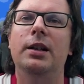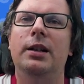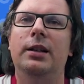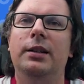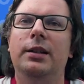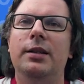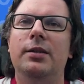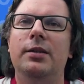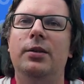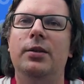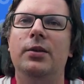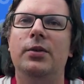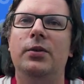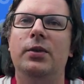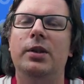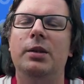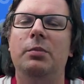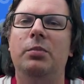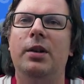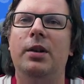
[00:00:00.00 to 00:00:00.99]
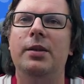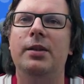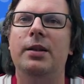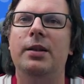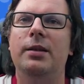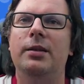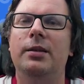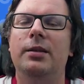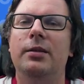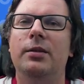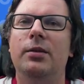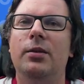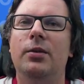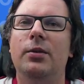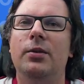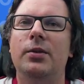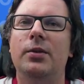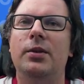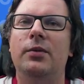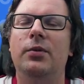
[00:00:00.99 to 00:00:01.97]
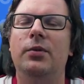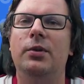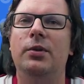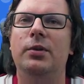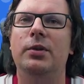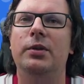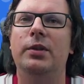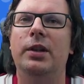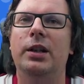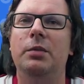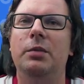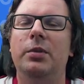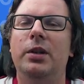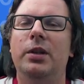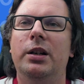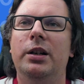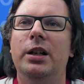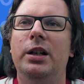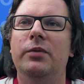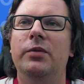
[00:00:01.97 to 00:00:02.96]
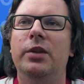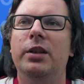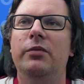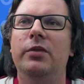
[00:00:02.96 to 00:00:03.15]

This host represents the host for the API gateway.